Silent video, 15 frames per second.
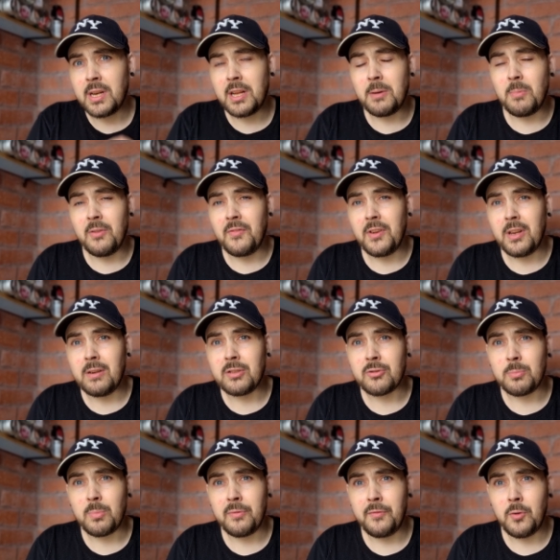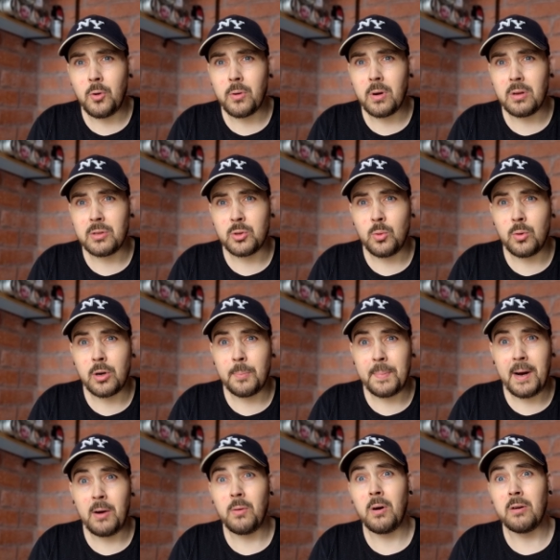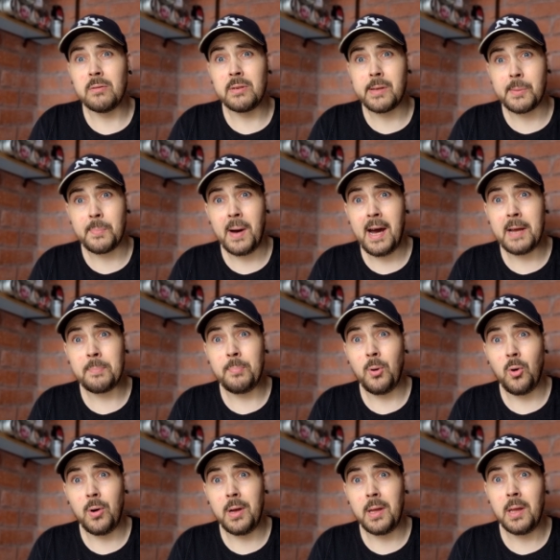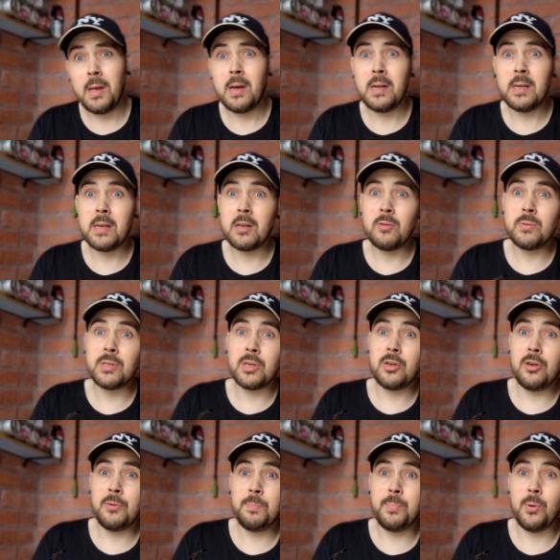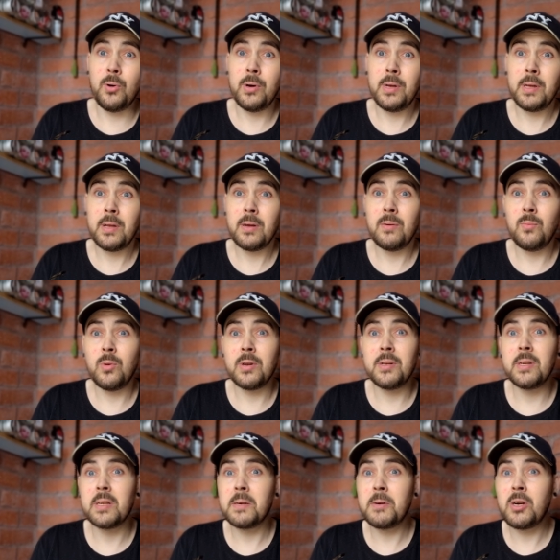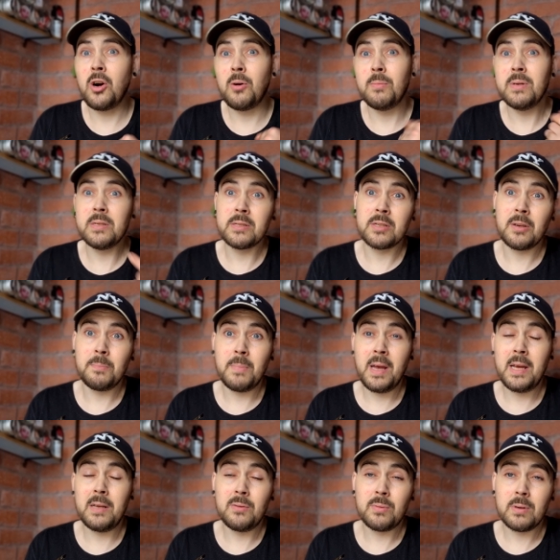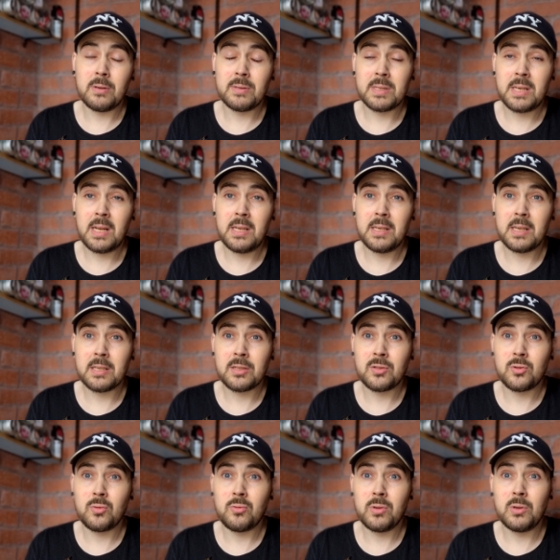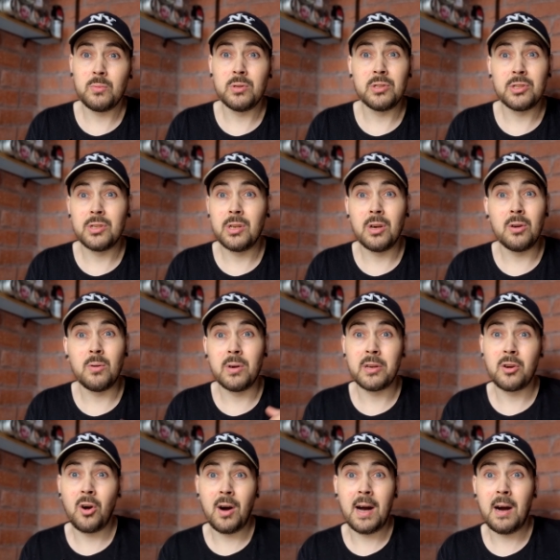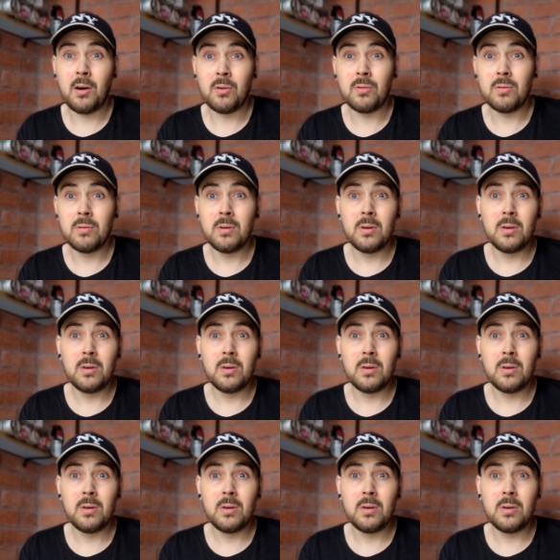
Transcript: any of my videos from before, and I talk about I was a bad boy and then I was a good boy, and one of the comments I made when I was telling that story was, you know, I got out,